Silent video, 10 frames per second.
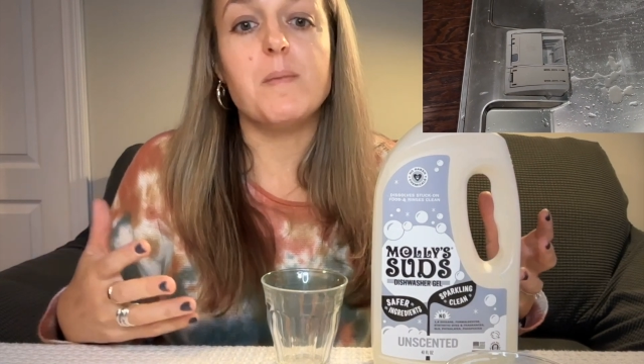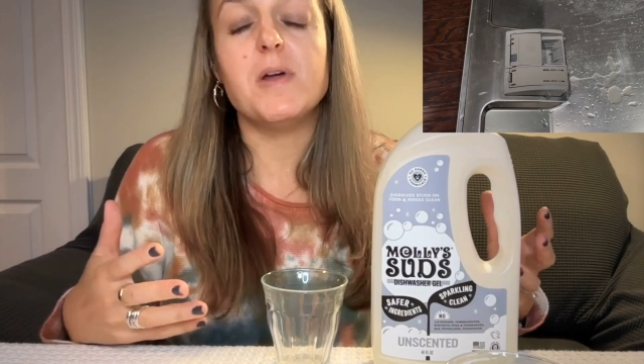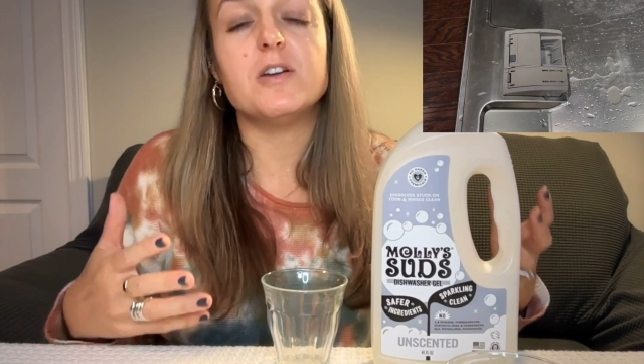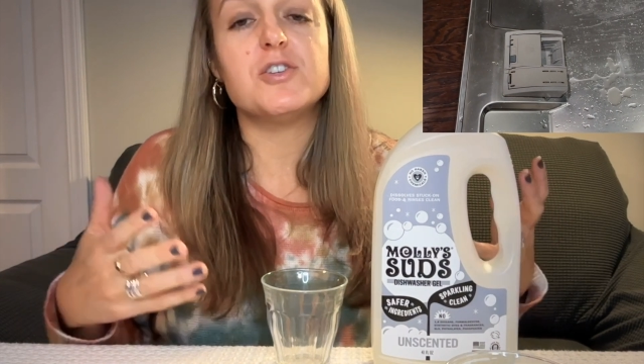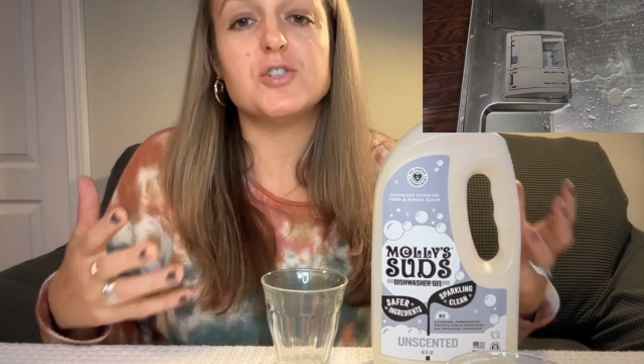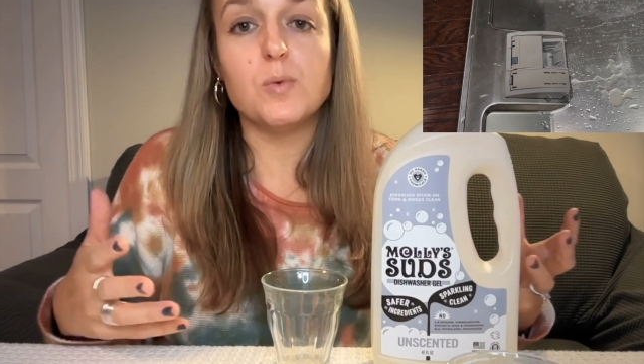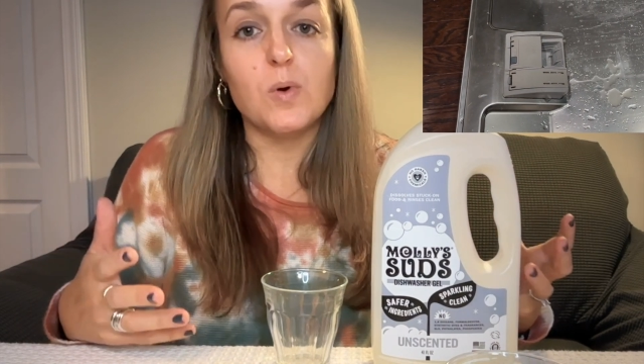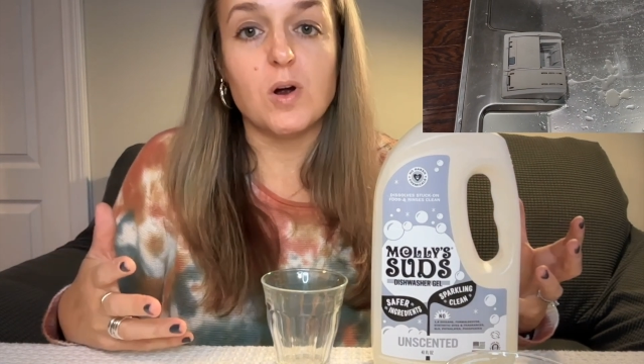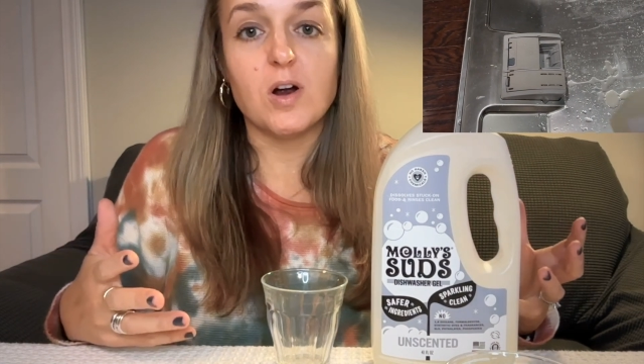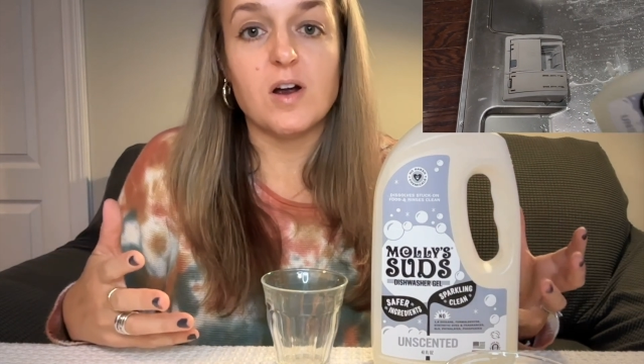I'm not
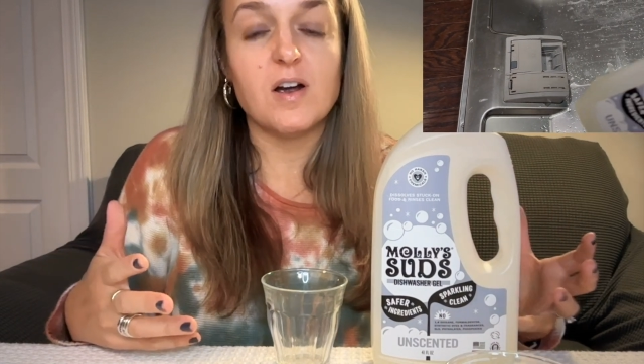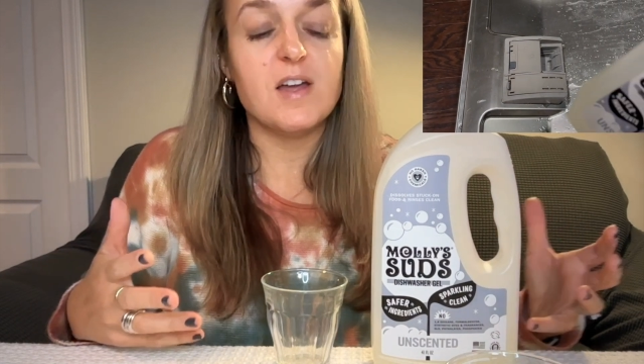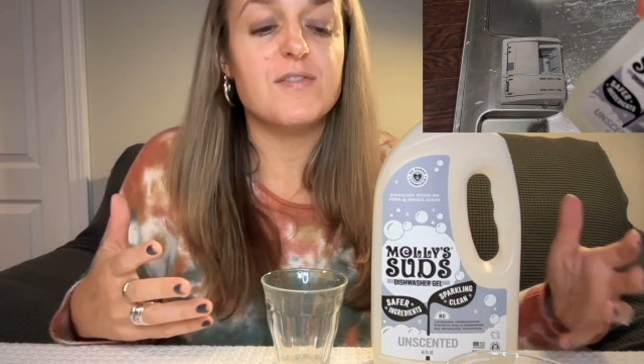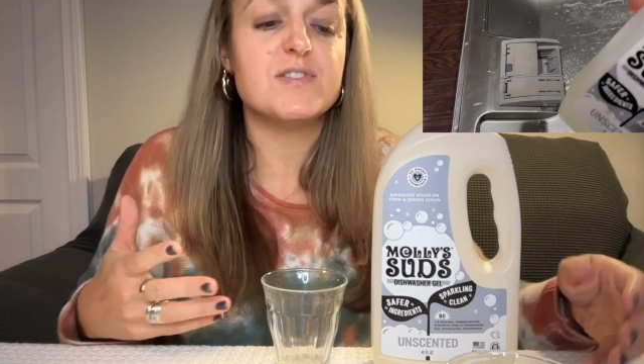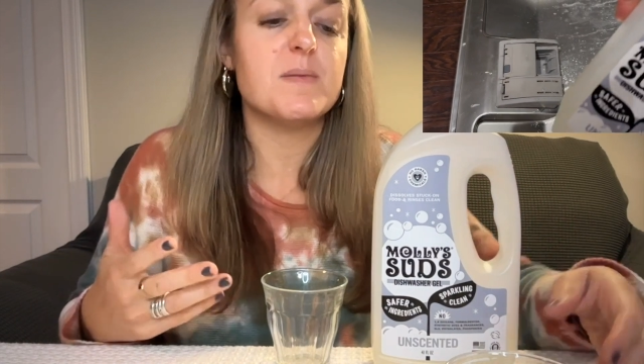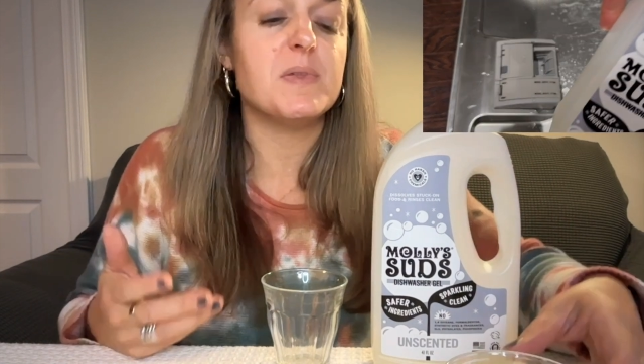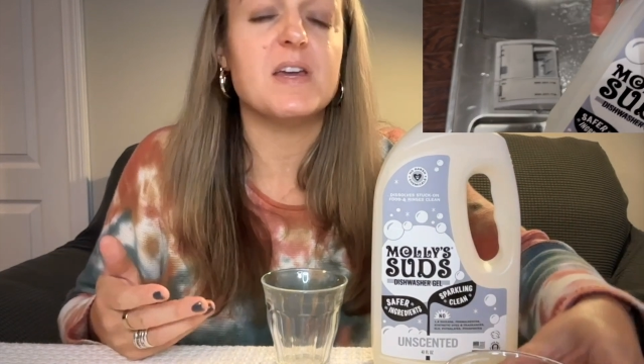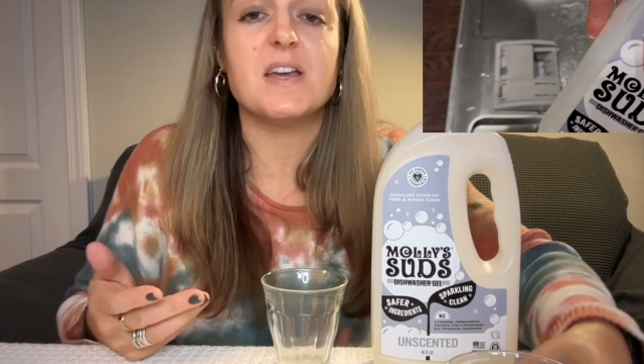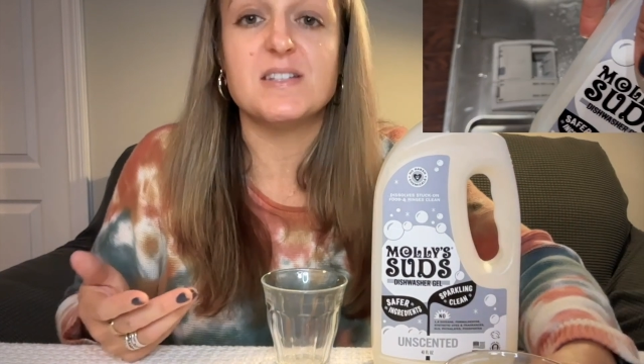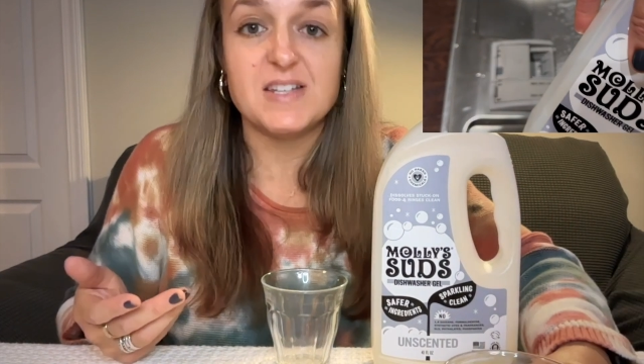sure if
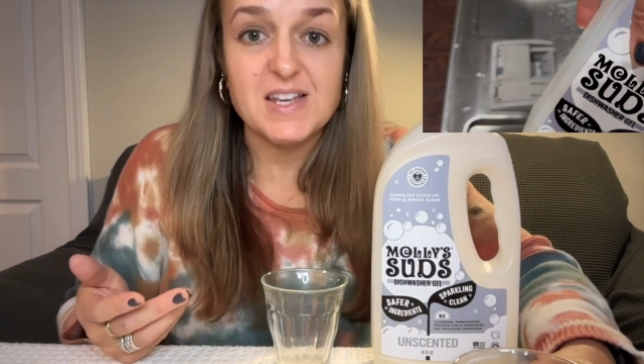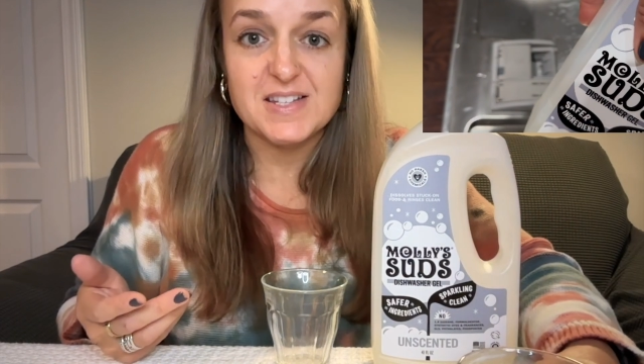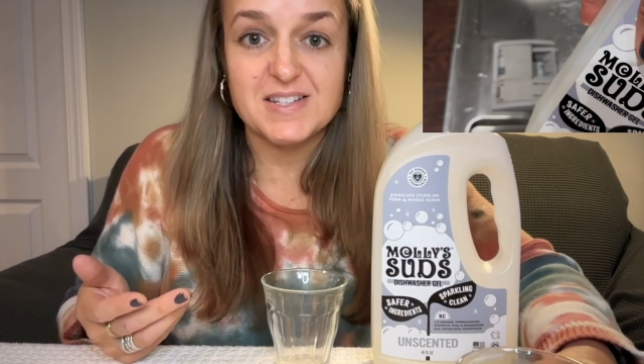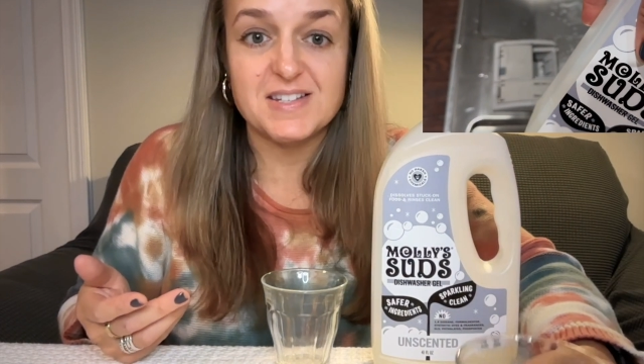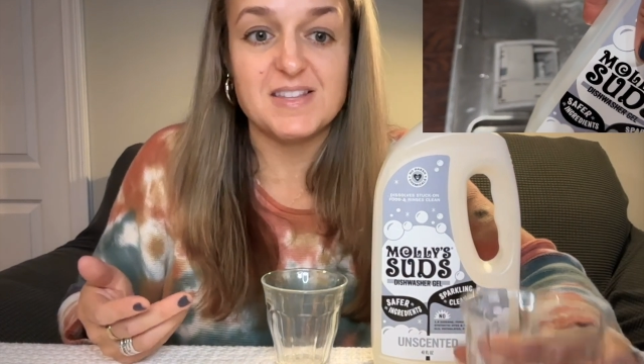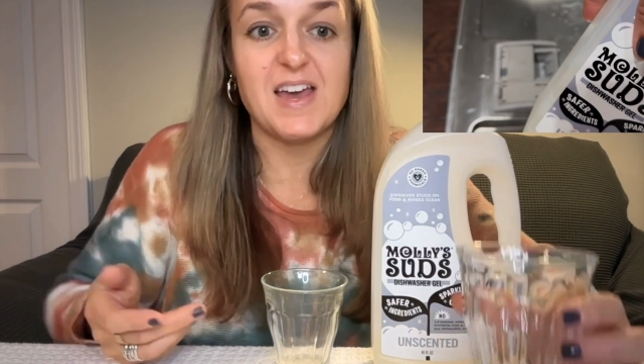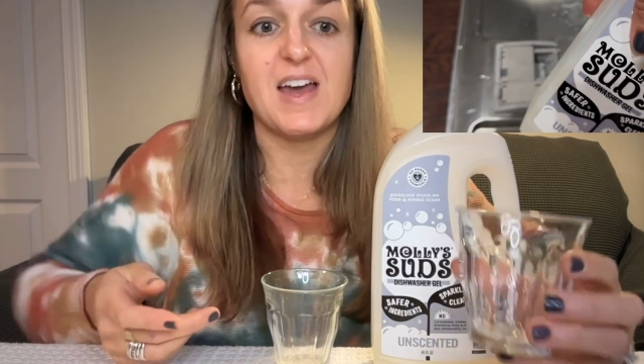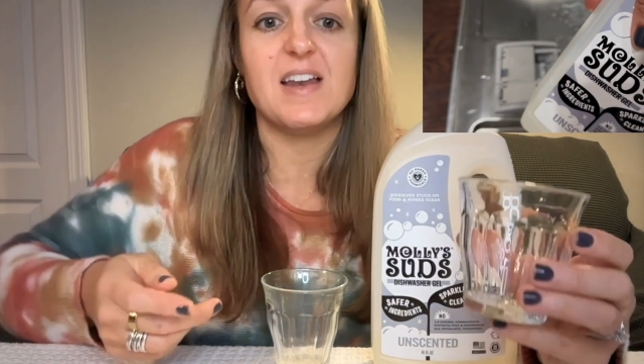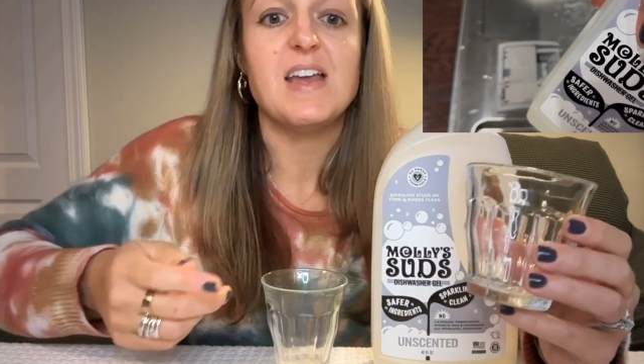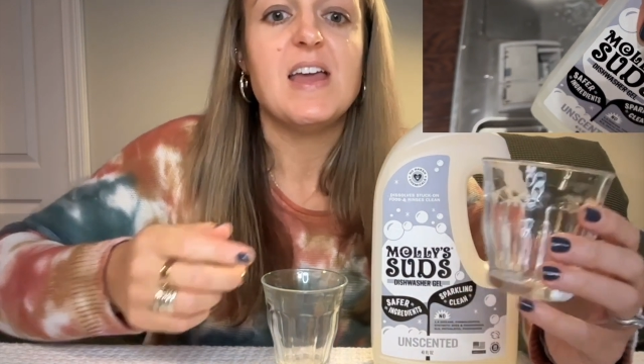something exists
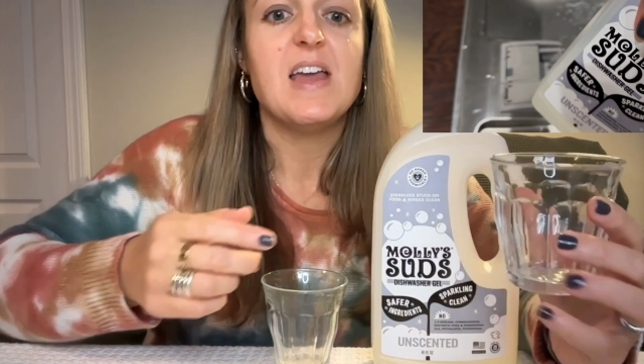that